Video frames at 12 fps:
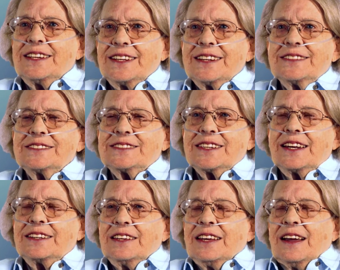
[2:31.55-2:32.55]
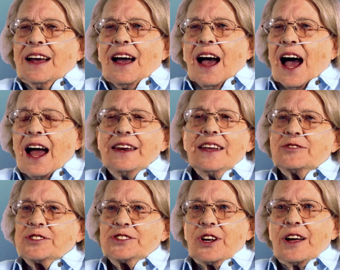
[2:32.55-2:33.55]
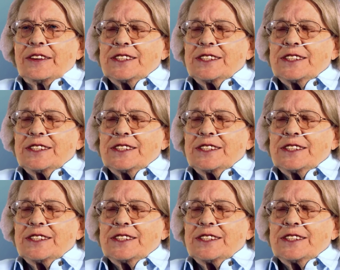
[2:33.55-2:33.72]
Lillian said, I never saw